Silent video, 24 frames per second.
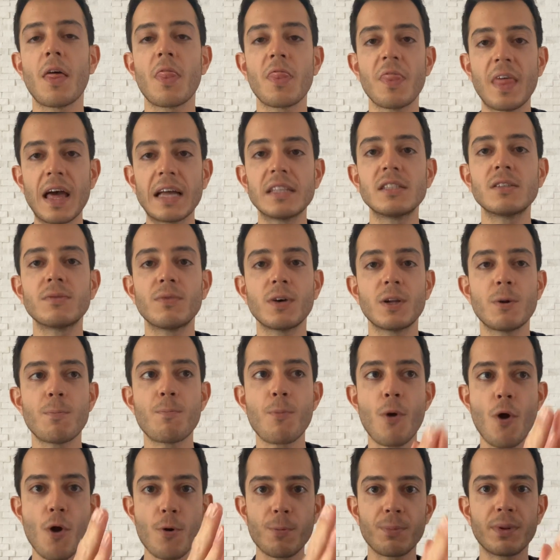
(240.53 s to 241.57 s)
That's what a
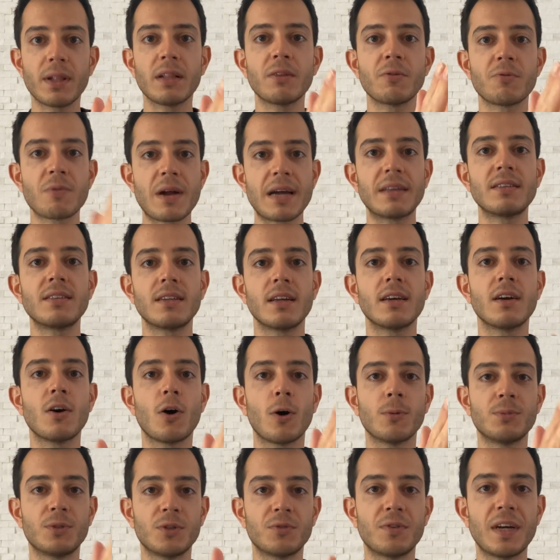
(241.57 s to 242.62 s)
purple red
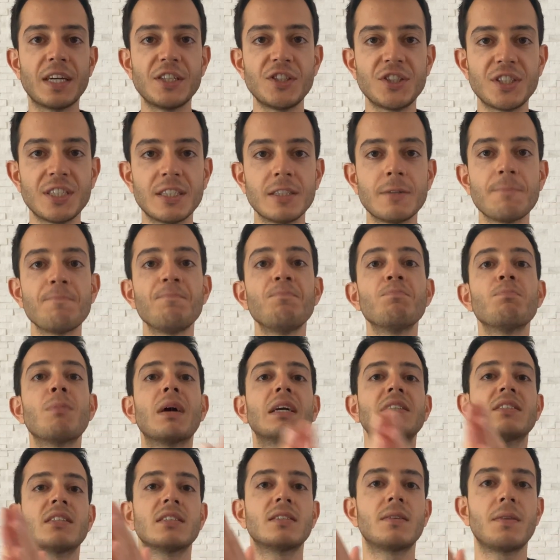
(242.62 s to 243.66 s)
observation
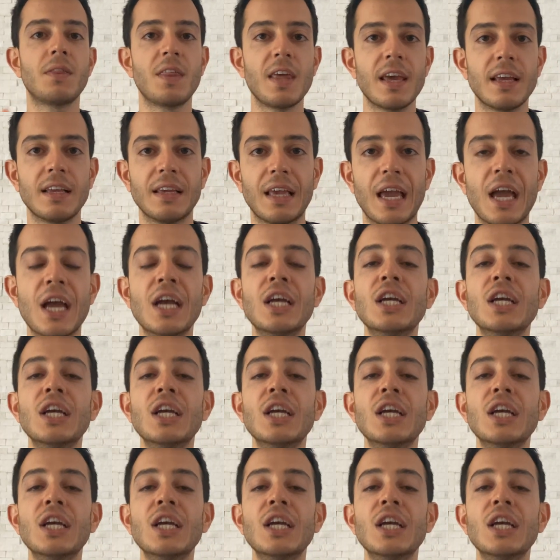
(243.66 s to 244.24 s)
makes us think.